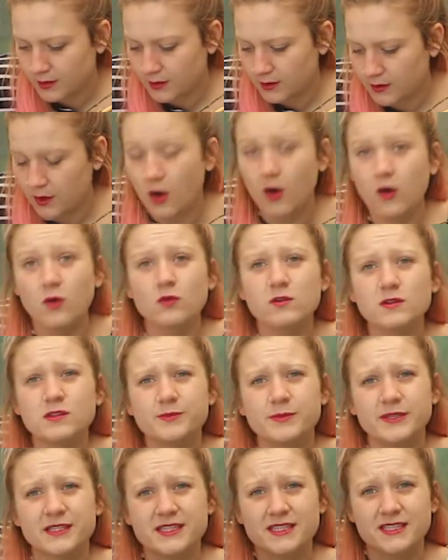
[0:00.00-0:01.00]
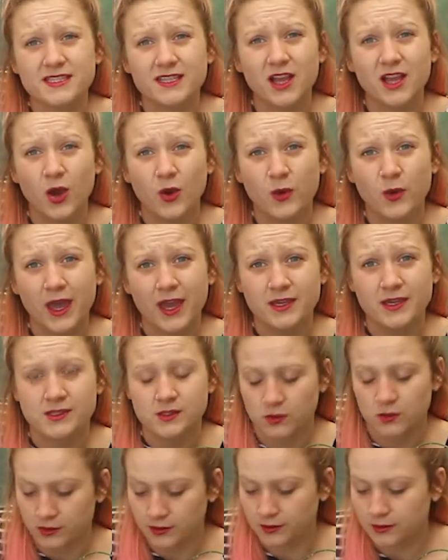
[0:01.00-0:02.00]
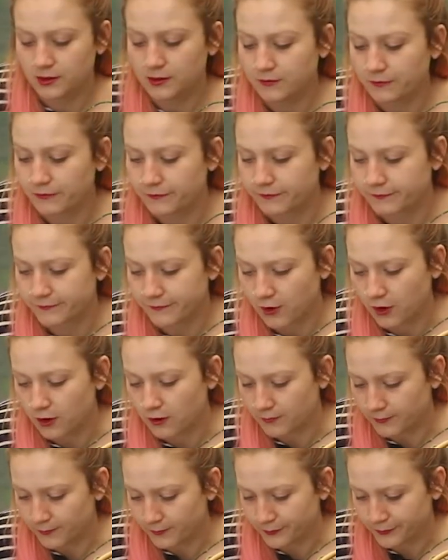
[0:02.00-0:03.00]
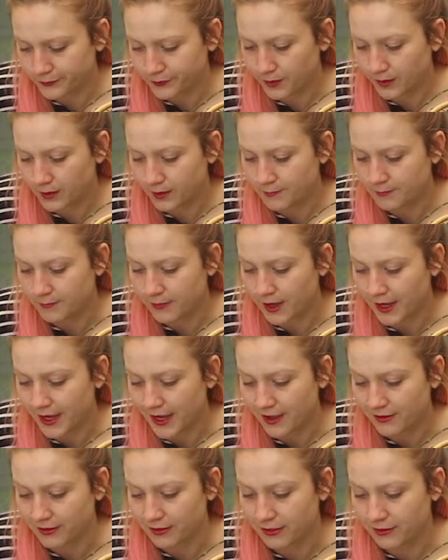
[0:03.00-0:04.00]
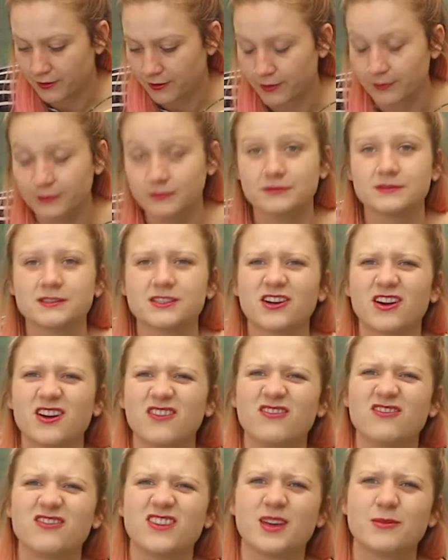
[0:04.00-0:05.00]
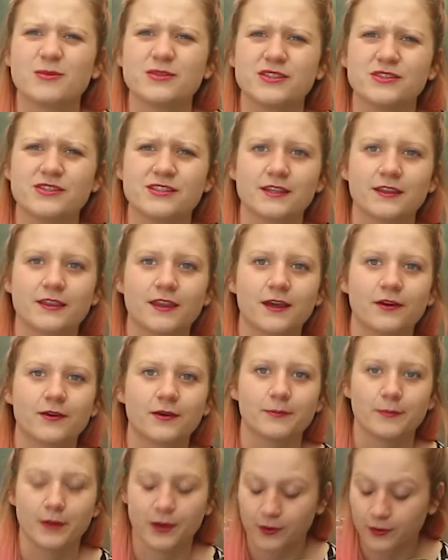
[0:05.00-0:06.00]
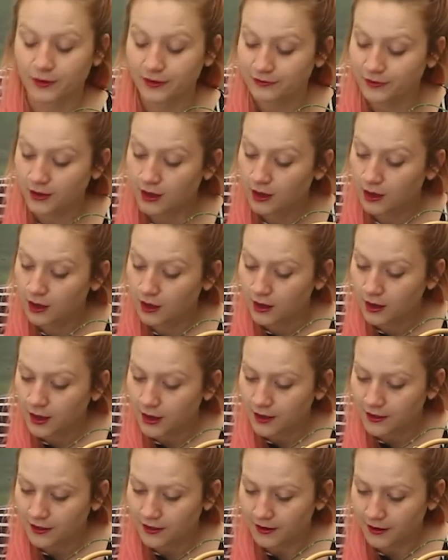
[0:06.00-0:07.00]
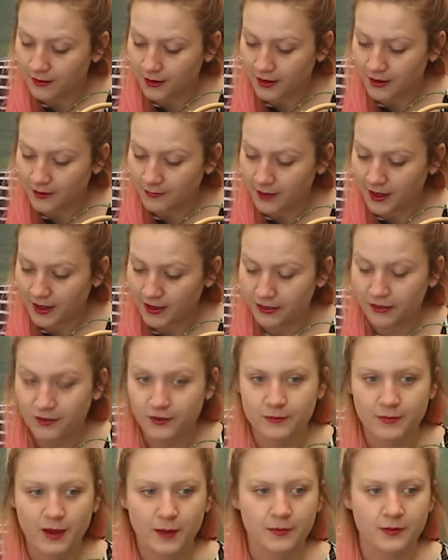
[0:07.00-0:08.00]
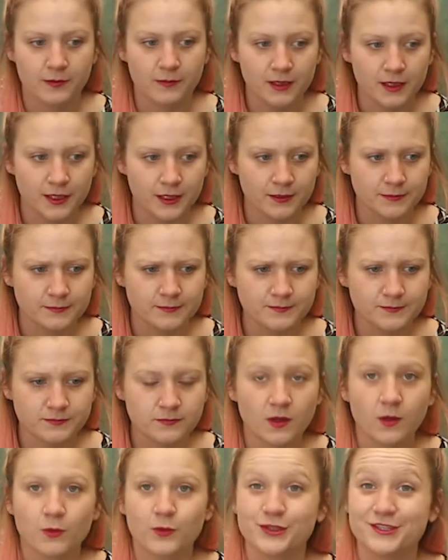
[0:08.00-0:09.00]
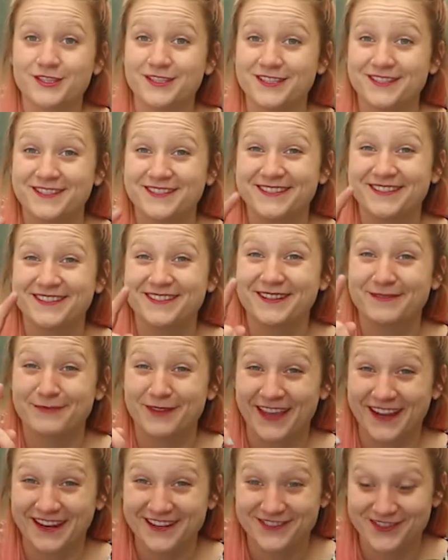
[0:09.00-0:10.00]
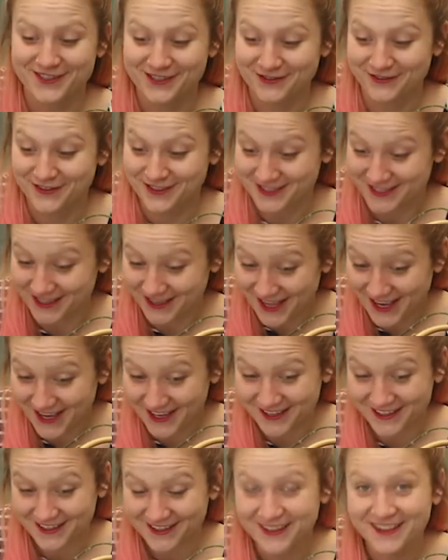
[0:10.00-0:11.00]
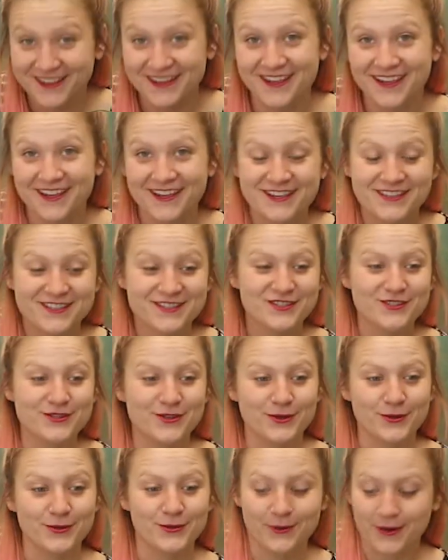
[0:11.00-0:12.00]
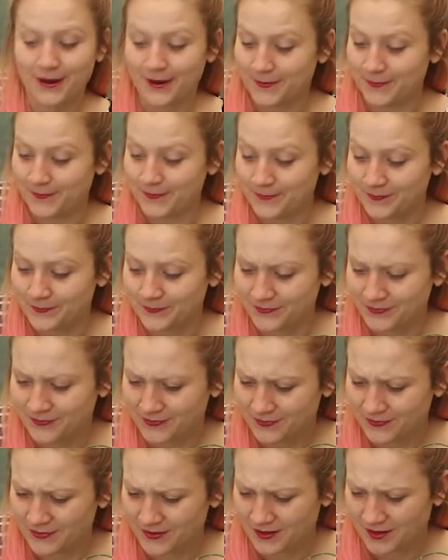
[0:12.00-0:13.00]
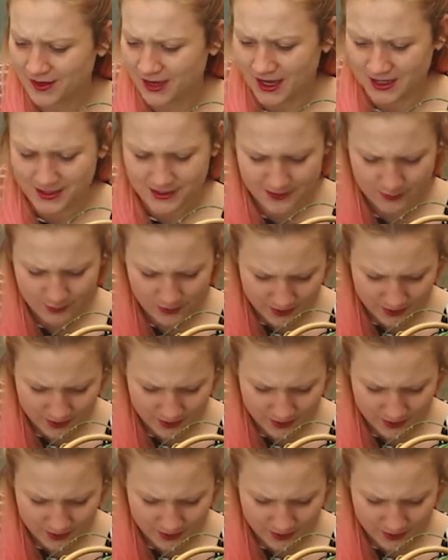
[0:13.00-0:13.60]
old but still okay soil from my Anthurium. Sorry, neighbour's using their microwave. My Anthurium papillilaminum, which is getting transferred to leca. So I just want to